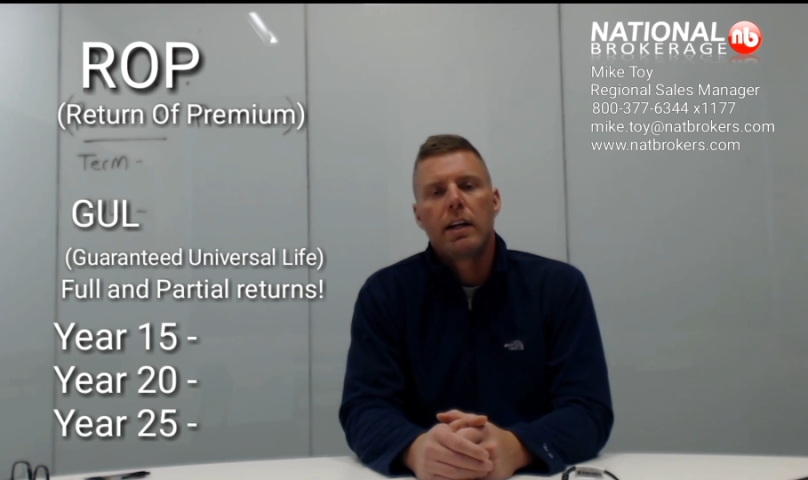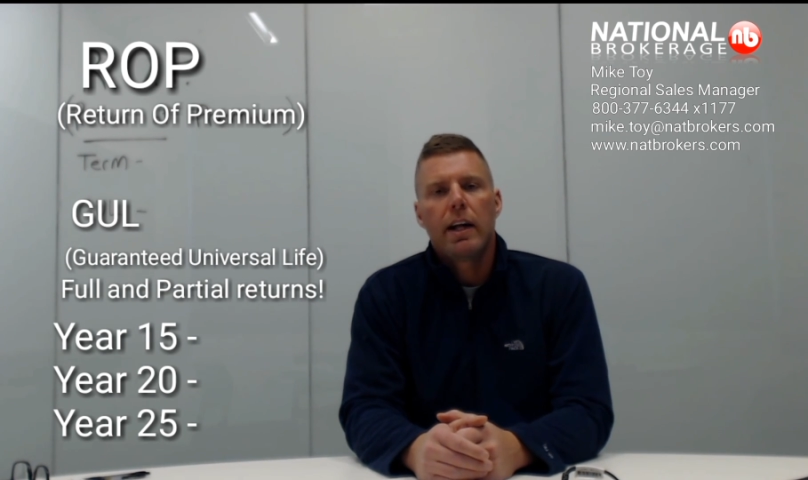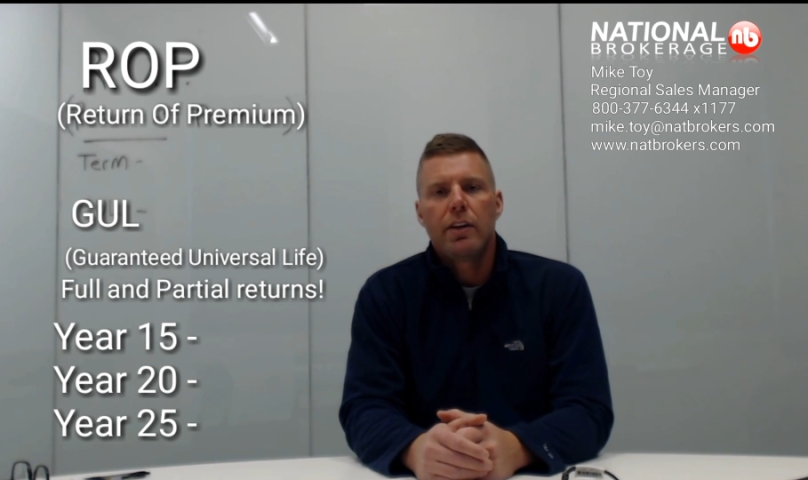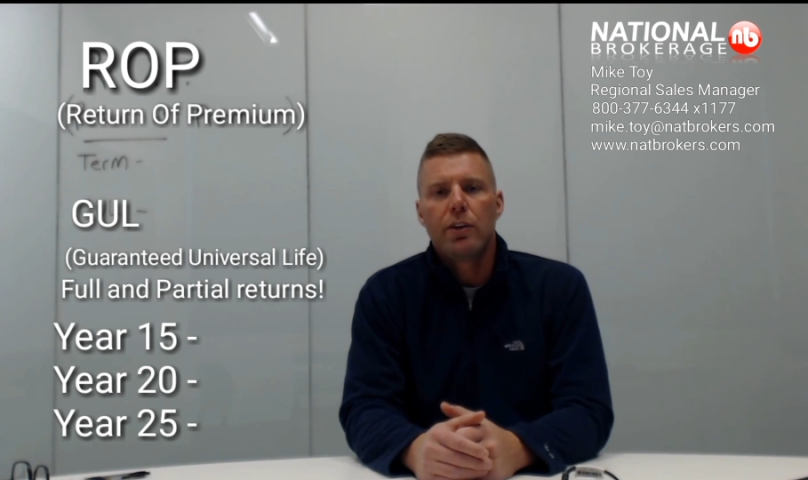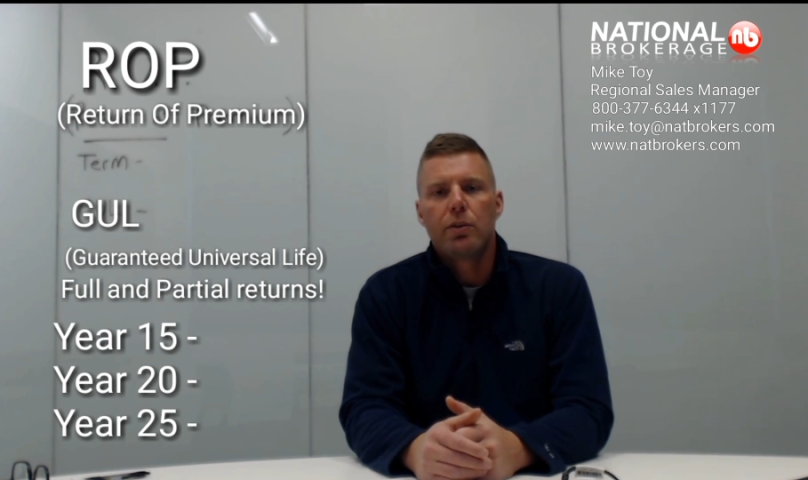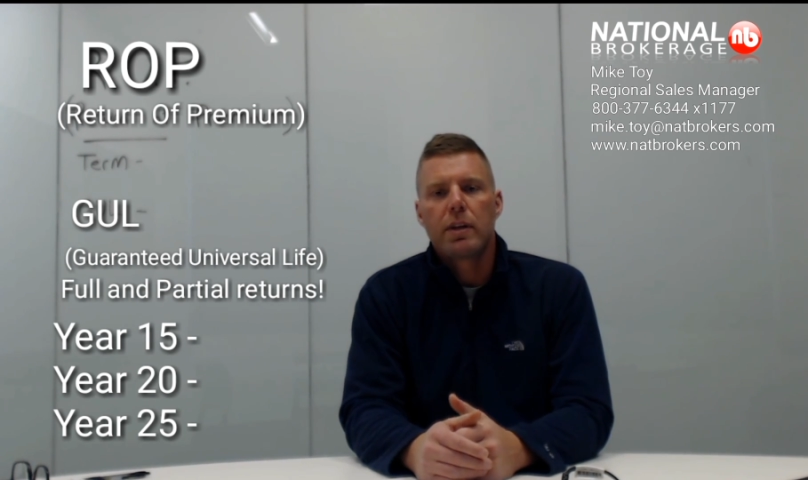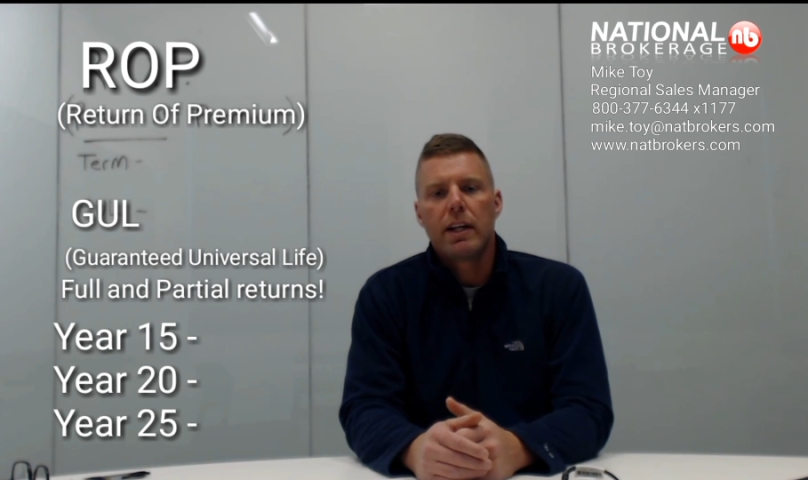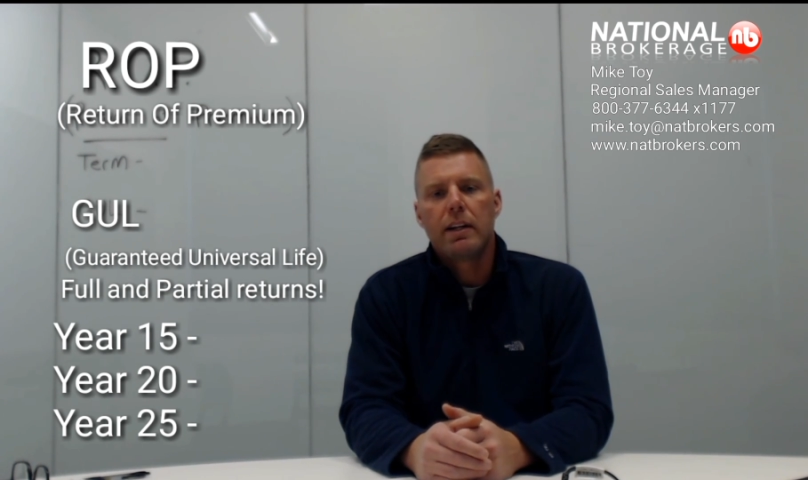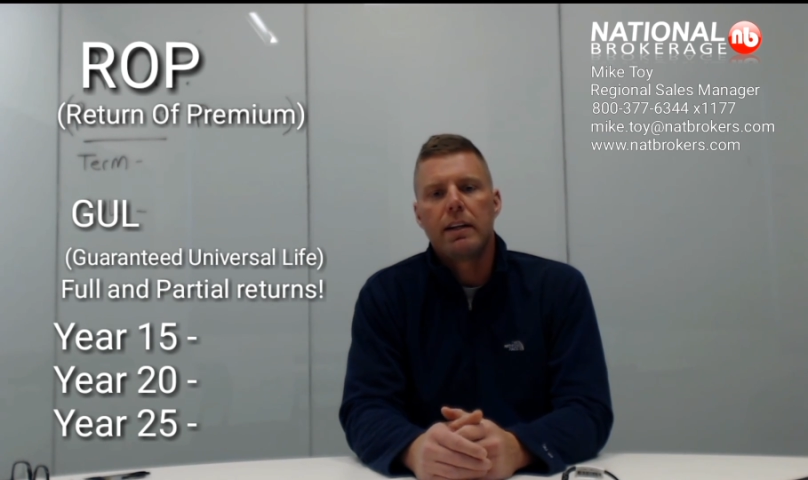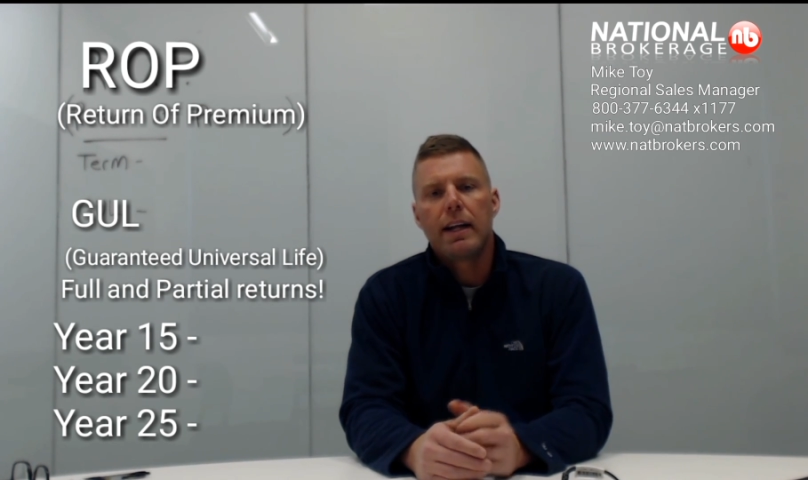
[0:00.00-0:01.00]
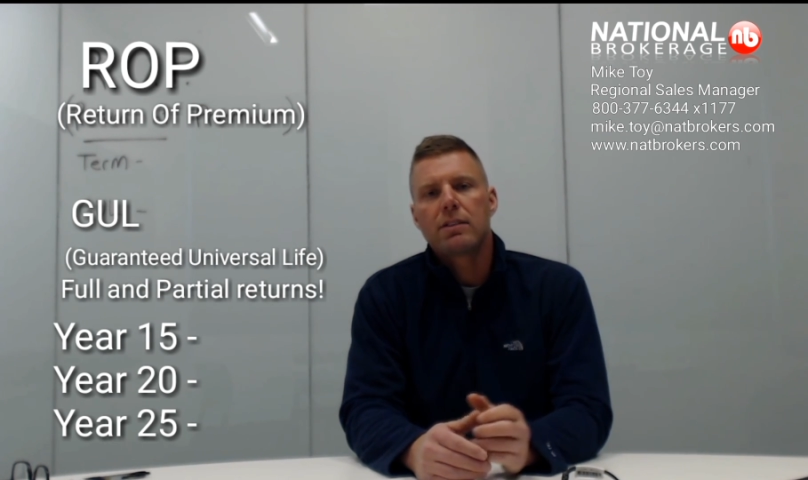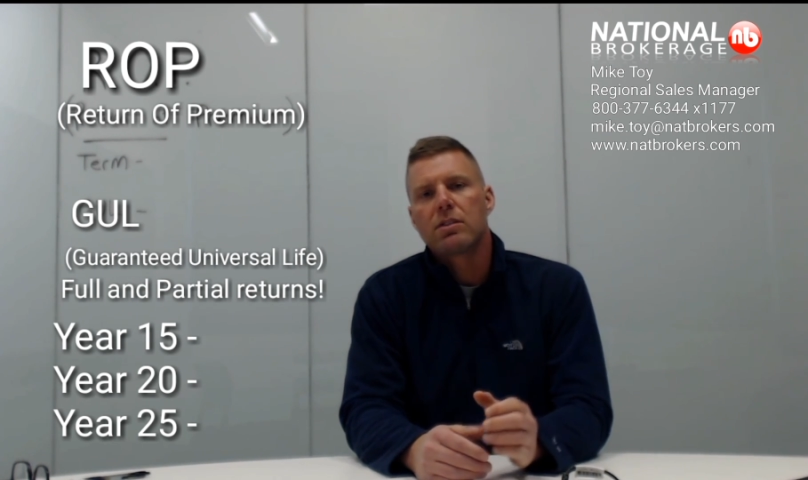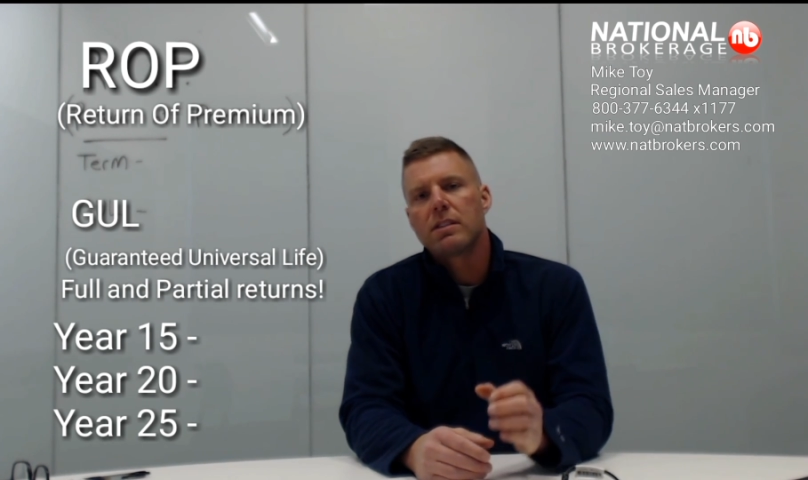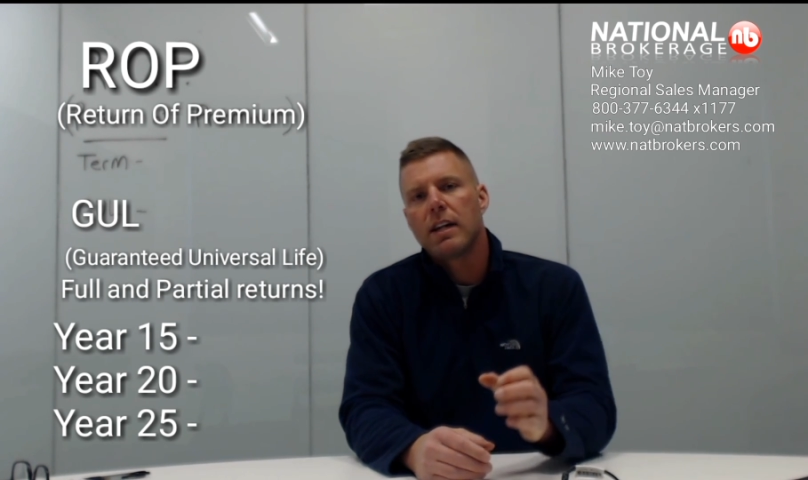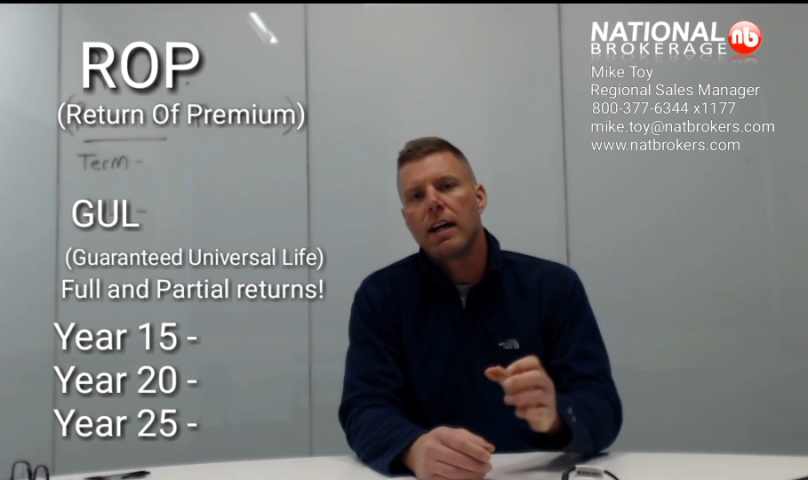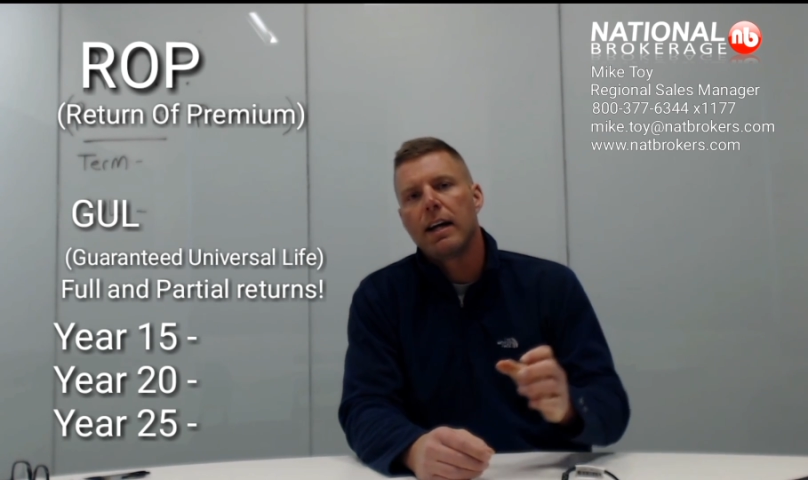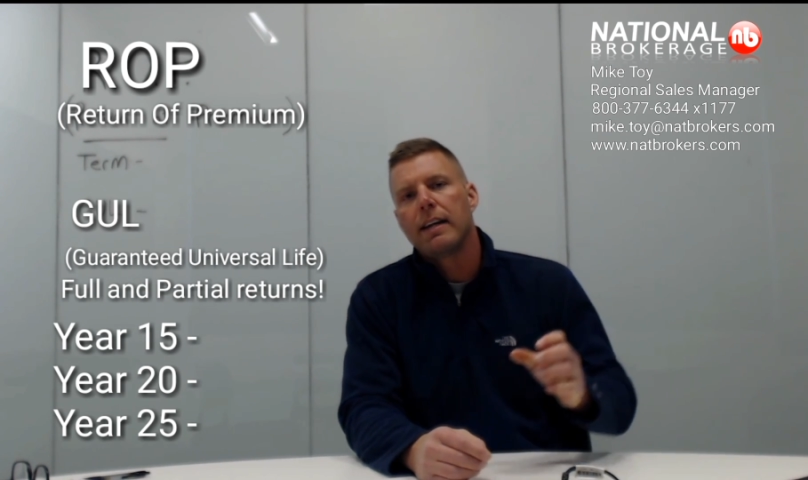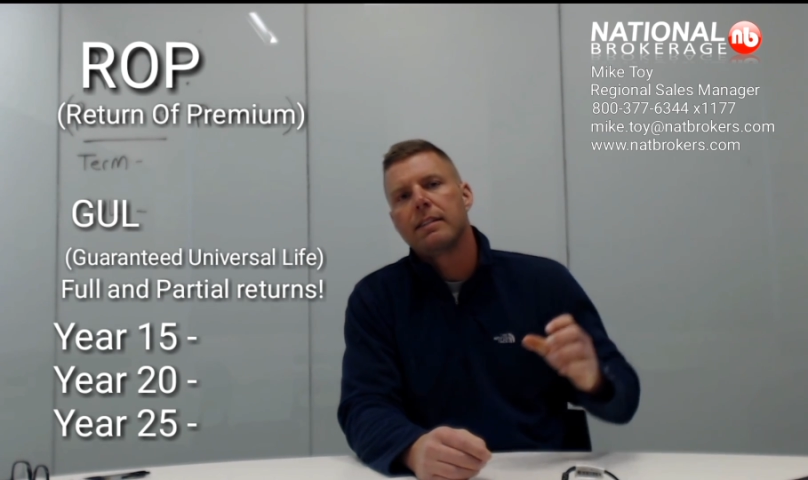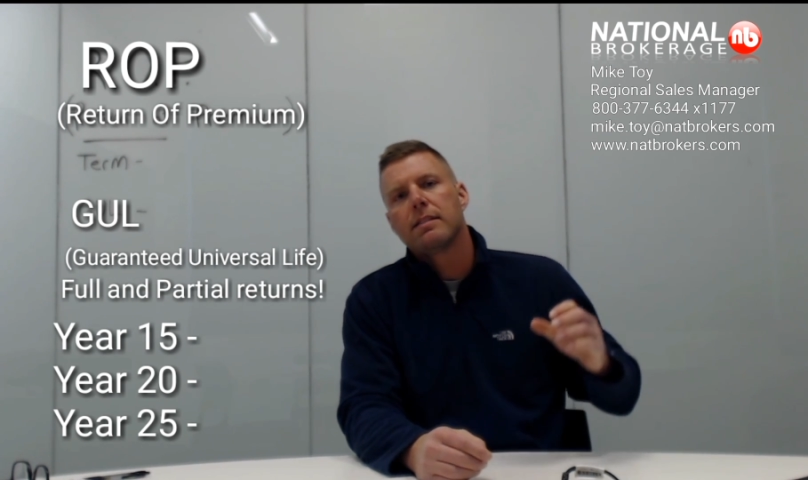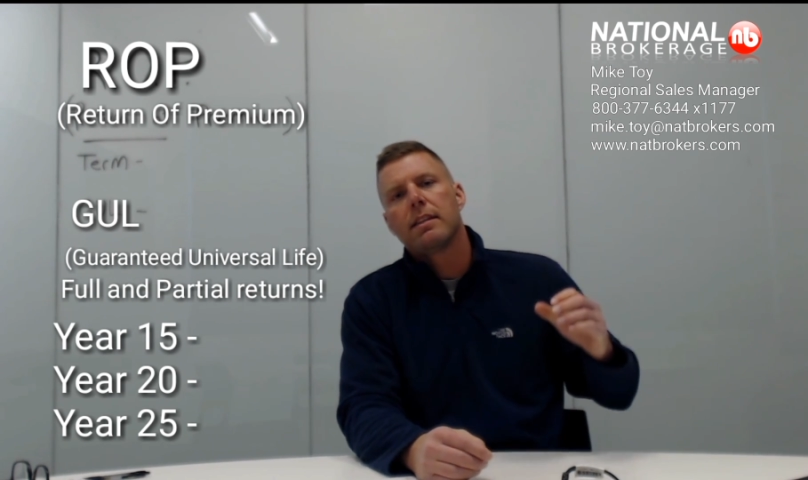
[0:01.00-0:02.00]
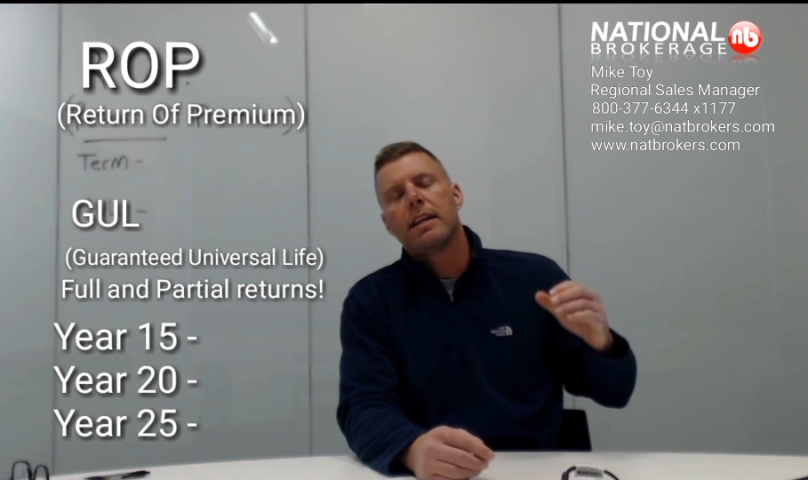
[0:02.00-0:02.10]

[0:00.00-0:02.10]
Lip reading: and you can exercise